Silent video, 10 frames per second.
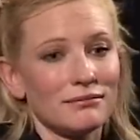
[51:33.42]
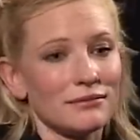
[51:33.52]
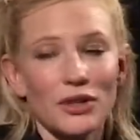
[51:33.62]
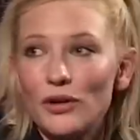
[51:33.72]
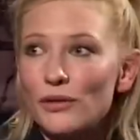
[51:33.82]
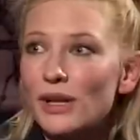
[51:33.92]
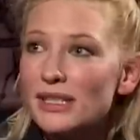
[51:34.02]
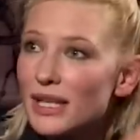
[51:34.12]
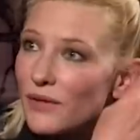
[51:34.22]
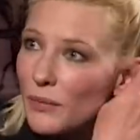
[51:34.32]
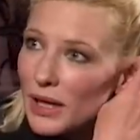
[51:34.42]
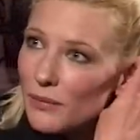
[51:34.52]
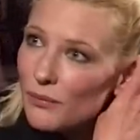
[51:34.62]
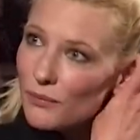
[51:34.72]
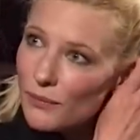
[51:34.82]
no, that's never been
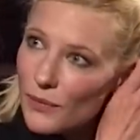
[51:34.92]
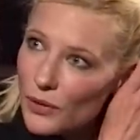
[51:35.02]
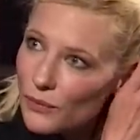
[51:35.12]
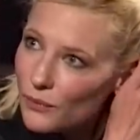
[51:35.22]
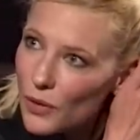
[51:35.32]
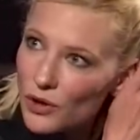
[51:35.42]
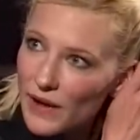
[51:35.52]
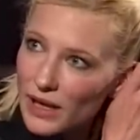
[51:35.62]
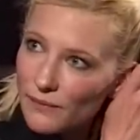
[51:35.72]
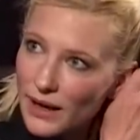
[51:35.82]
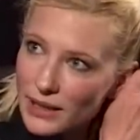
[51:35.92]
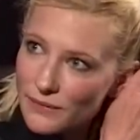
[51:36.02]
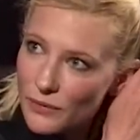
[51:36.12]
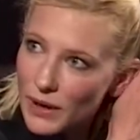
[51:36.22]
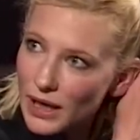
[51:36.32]
a motiv motivating factor
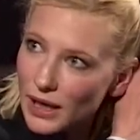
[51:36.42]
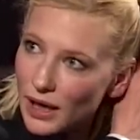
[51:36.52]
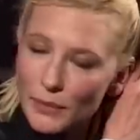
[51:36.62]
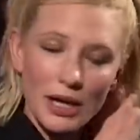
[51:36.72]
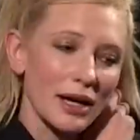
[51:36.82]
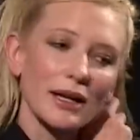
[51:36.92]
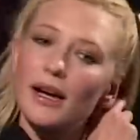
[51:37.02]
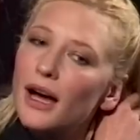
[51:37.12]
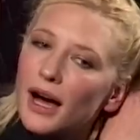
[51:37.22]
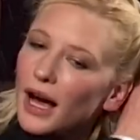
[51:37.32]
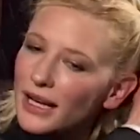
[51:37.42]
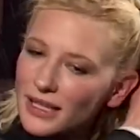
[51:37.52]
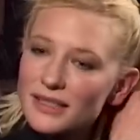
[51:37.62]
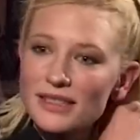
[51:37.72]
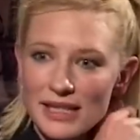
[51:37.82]
for me. I mean, I, it
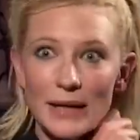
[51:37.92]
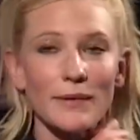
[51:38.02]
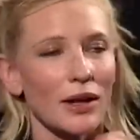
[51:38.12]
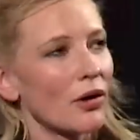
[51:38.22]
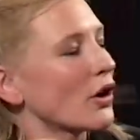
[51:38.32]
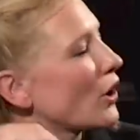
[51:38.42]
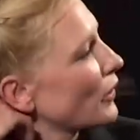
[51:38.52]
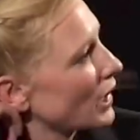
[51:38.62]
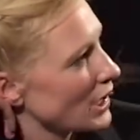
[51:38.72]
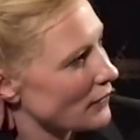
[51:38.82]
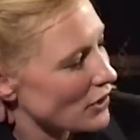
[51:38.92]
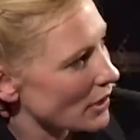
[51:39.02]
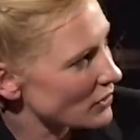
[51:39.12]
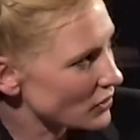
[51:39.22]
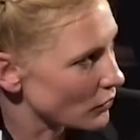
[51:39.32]
doesn't seem that long ago that I left
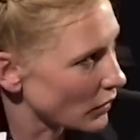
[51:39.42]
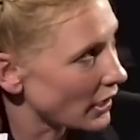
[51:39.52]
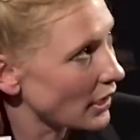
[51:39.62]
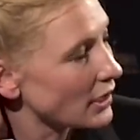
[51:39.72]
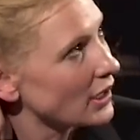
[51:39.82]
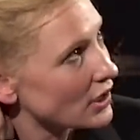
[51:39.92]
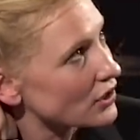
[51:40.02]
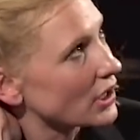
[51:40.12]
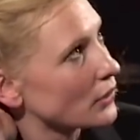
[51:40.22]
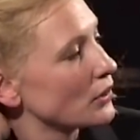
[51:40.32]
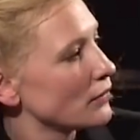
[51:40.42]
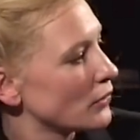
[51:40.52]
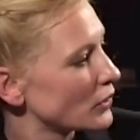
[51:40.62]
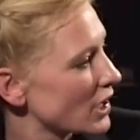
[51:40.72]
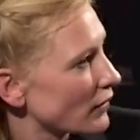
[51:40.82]
drama school and I literally couldn't
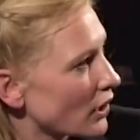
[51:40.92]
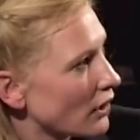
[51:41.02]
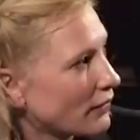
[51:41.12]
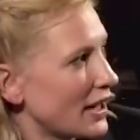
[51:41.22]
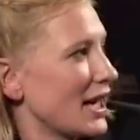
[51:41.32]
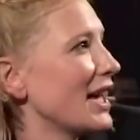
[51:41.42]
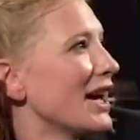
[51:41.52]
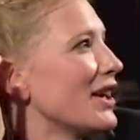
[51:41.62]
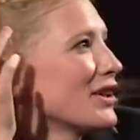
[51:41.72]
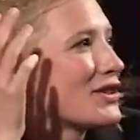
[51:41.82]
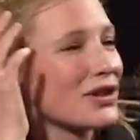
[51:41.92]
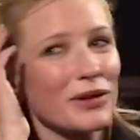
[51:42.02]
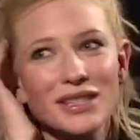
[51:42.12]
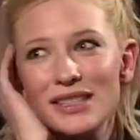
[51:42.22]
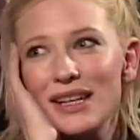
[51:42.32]
afford to have a coffee. So
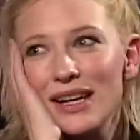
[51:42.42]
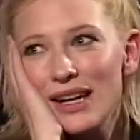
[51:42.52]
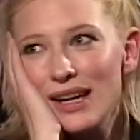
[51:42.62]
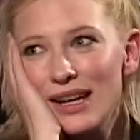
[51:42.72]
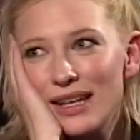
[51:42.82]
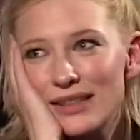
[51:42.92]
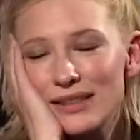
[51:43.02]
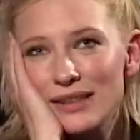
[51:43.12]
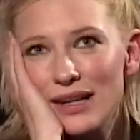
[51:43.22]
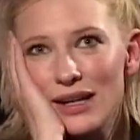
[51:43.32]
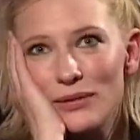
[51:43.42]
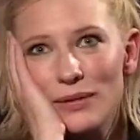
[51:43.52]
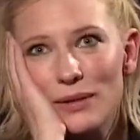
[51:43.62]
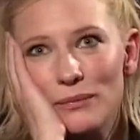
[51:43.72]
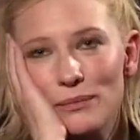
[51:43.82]
it's, it's kind of,
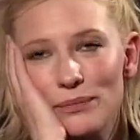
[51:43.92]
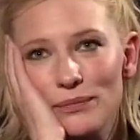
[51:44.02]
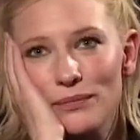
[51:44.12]
um,